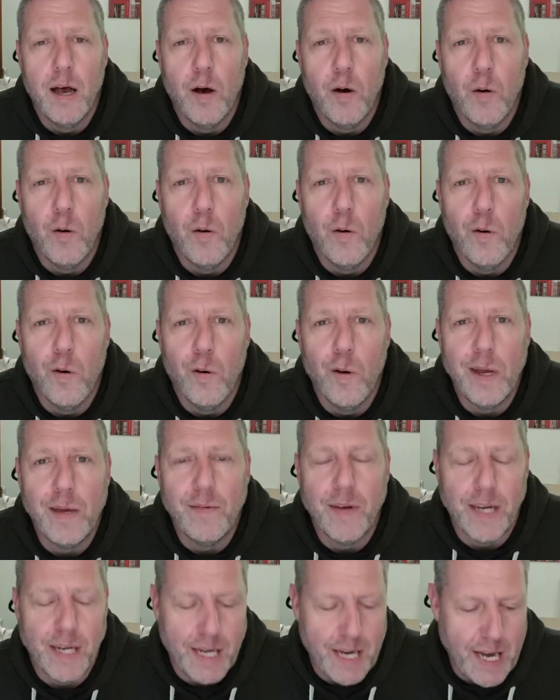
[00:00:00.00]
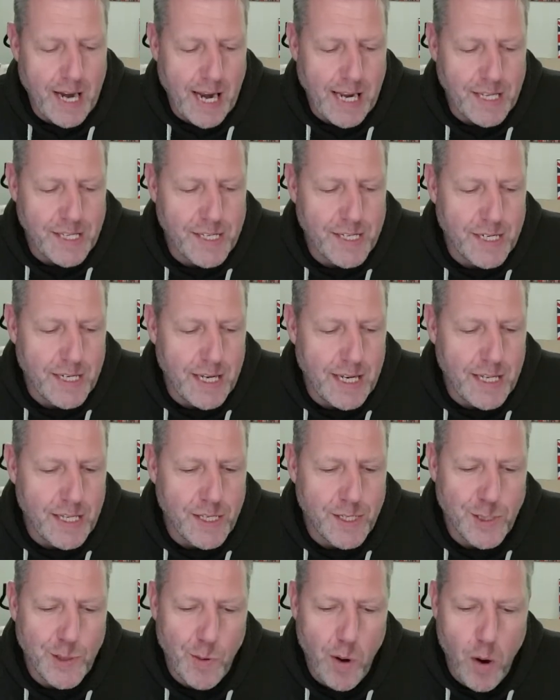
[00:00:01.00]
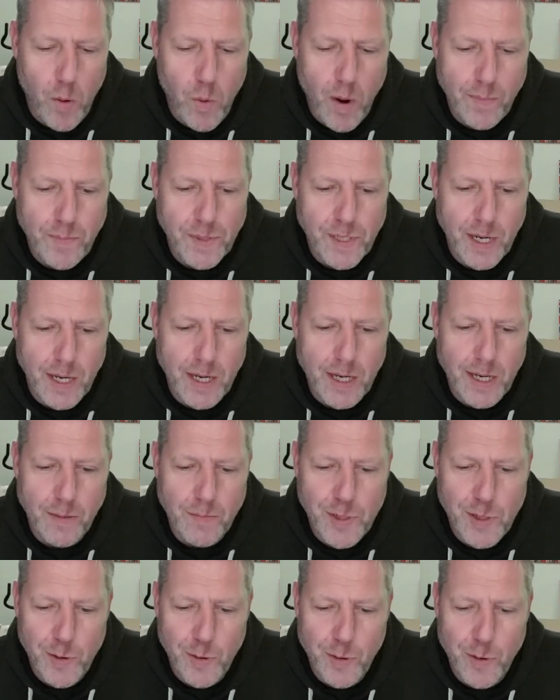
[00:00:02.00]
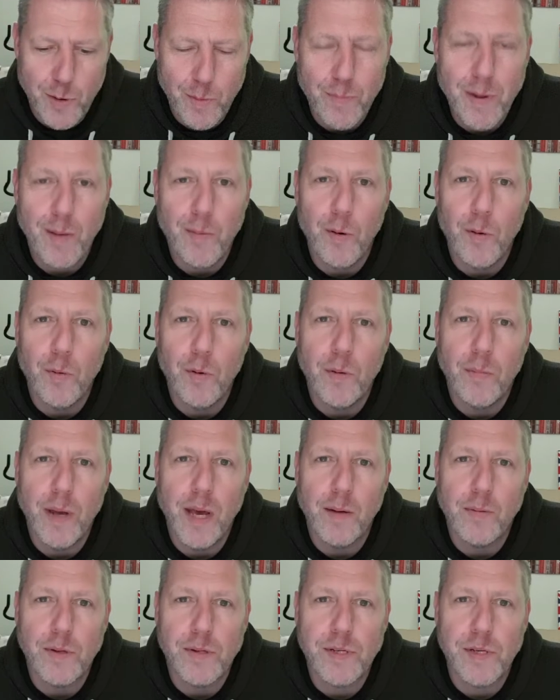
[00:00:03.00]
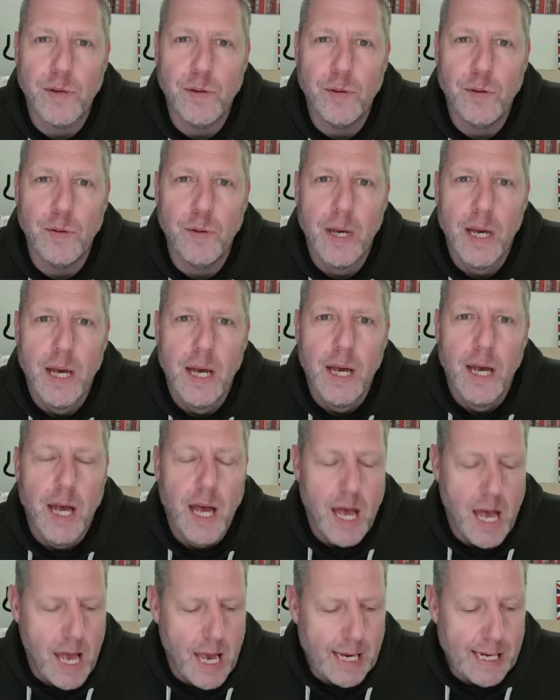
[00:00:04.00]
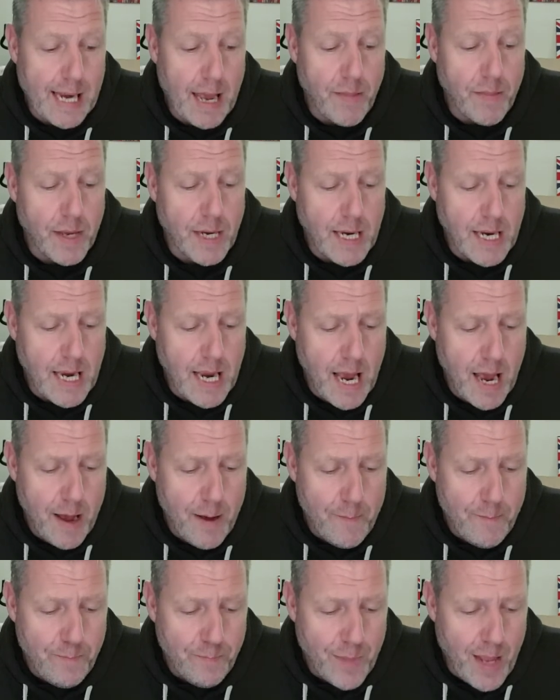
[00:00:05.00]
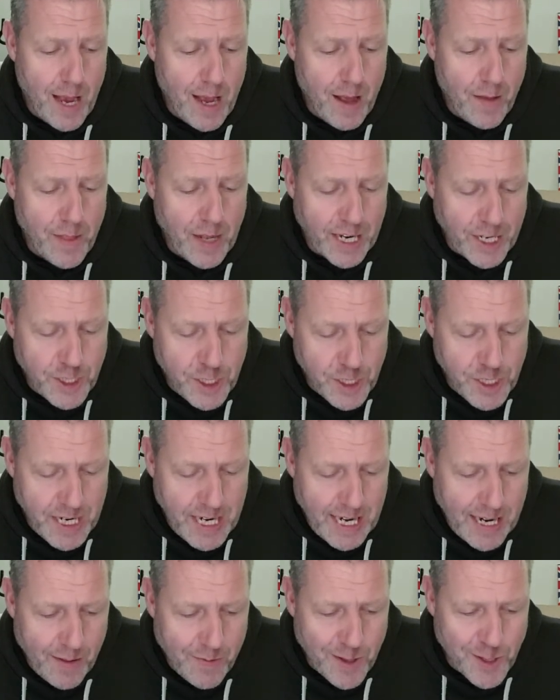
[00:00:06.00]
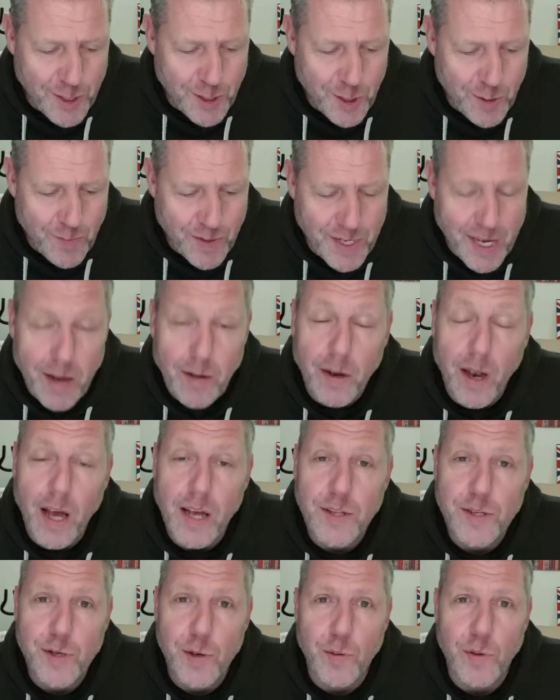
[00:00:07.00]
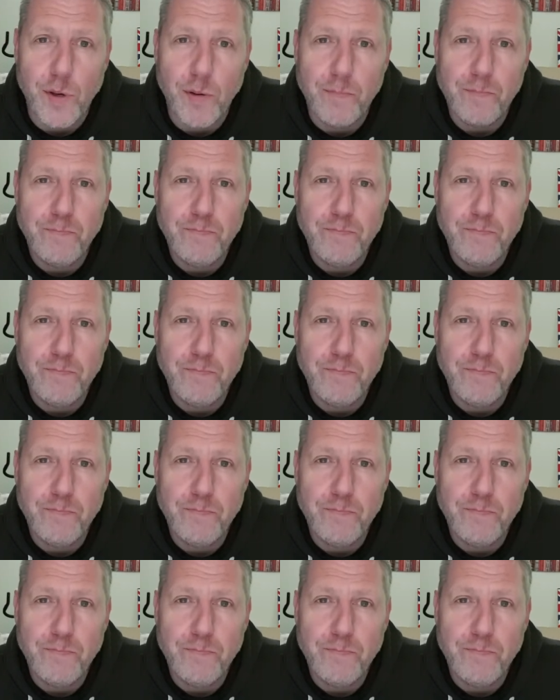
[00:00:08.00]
or even connect into our website, and I'm sure people will be able to get the liturgy and the service outline to you.